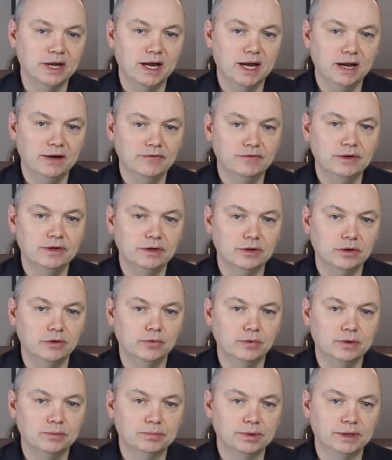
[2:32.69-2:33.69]
every note
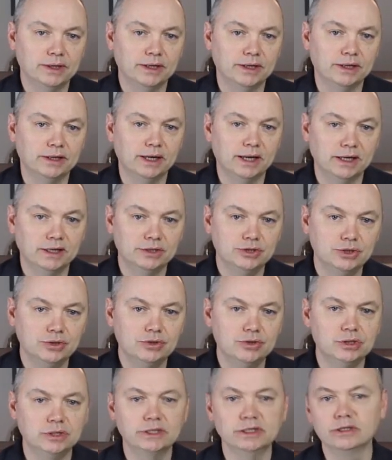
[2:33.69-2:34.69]
we play and is
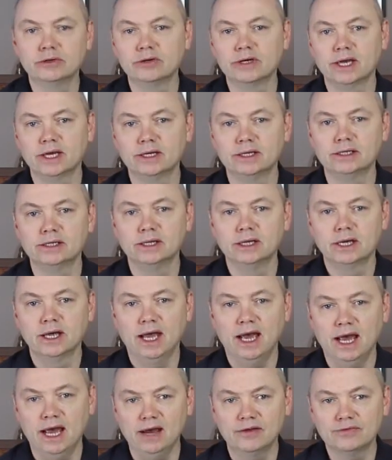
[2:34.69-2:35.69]
usually located
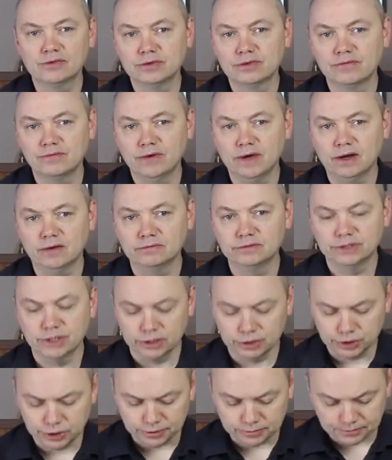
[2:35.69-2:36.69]
after the valve
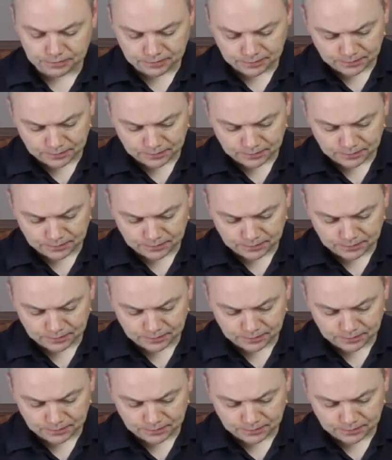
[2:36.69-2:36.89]
section.